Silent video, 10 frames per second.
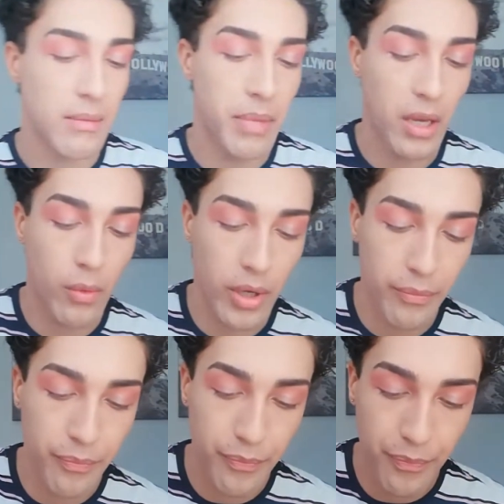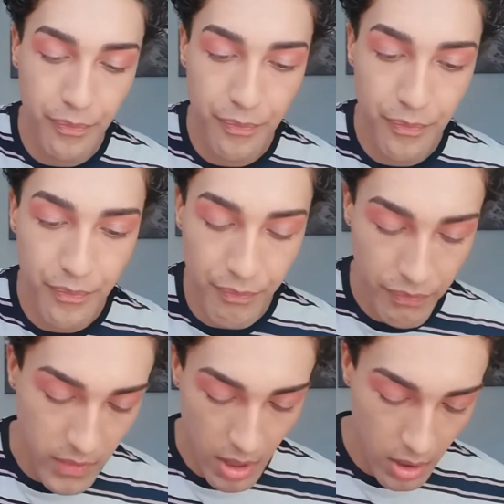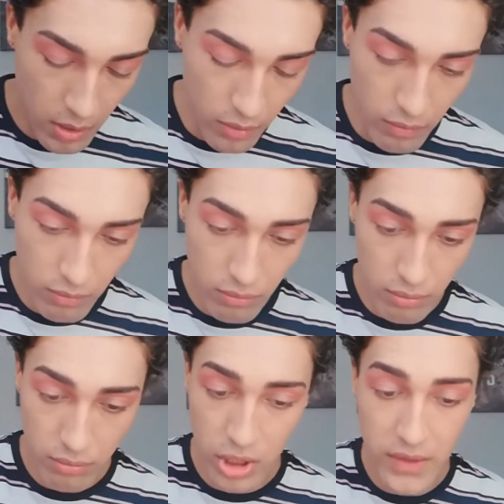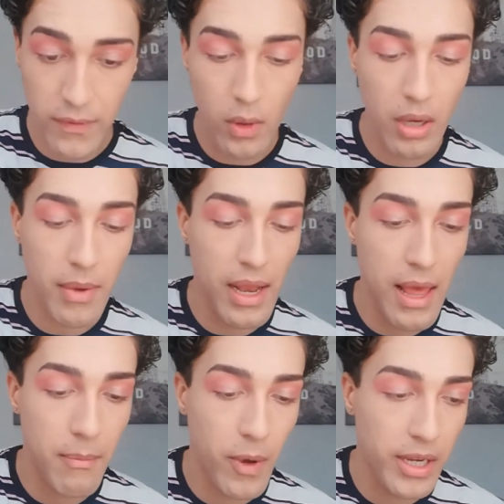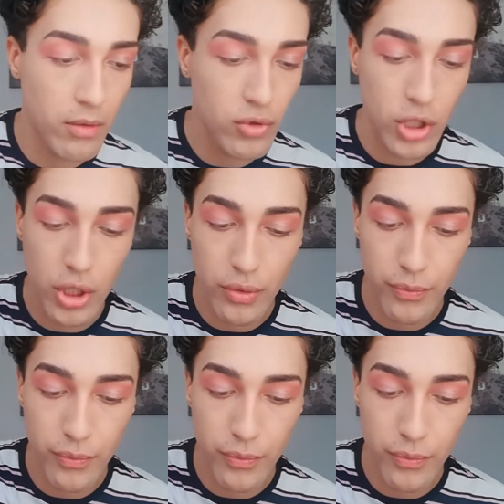the pink one. Ooh, just follow me up, why don't you?